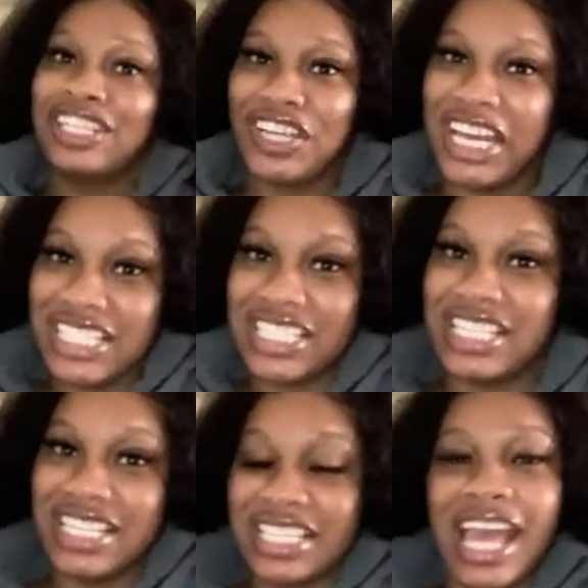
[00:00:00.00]
So yeah, this is
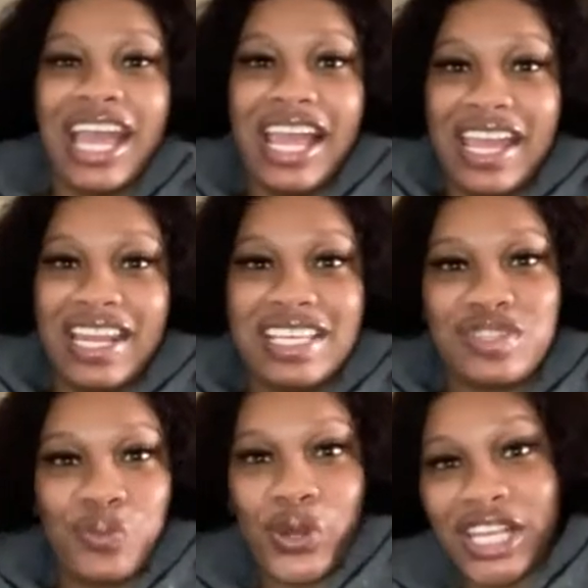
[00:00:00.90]
it, and
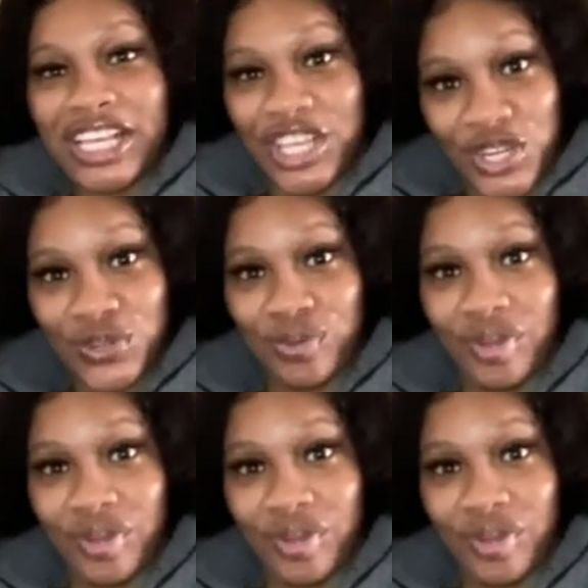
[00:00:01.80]
it's really cute.